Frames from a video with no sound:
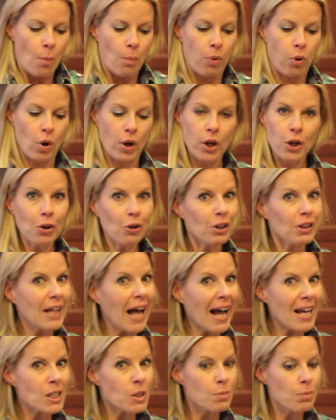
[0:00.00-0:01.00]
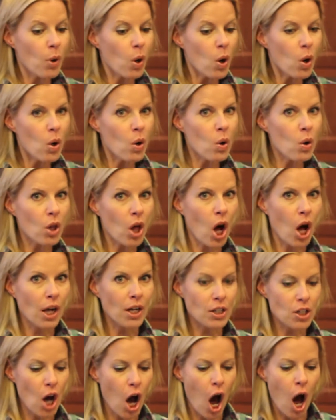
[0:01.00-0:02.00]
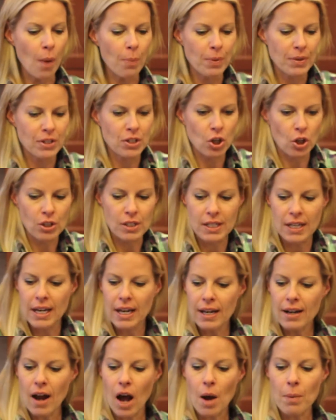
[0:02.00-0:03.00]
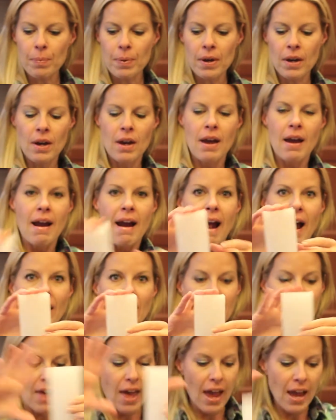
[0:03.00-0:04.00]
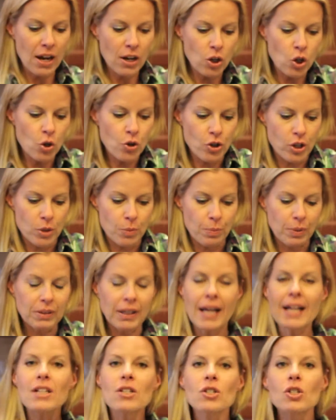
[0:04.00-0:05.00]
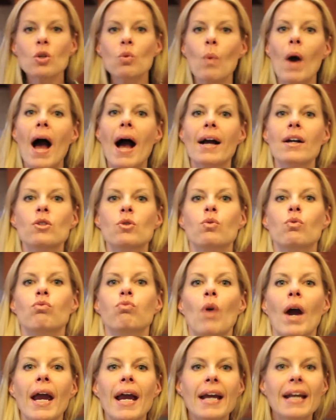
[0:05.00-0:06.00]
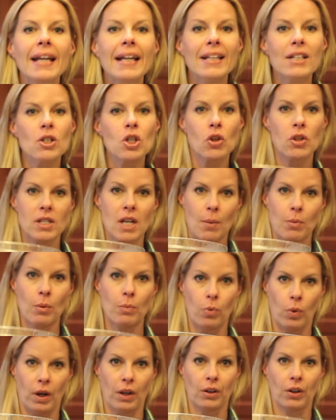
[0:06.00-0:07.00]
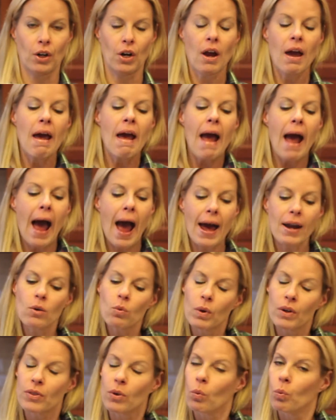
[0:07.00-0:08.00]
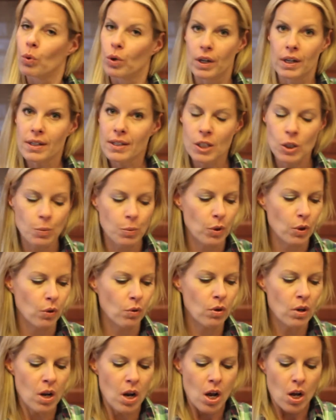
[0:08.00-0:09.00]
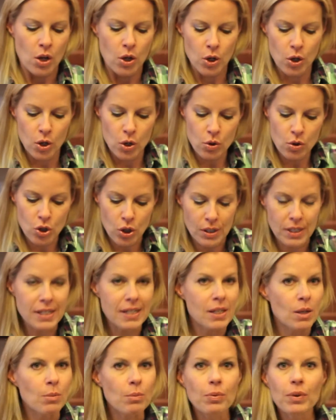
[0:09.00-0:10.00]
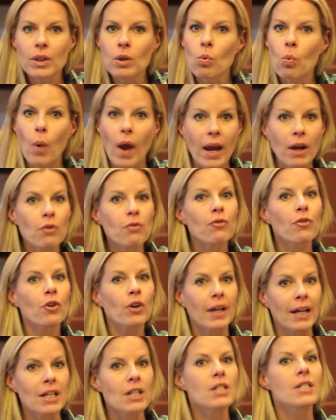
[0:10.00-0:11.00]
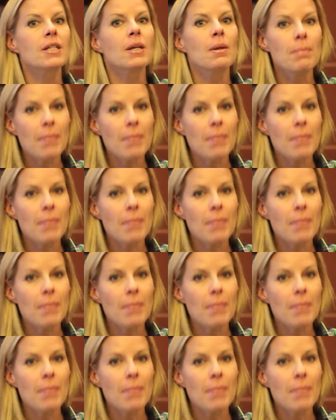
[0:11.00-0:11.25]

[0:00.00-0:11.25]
Put your glass bowl on top, it starts to heat up, and then you just place your wax right into the double boiler, and with a wooden spoon, you just simply wait for it to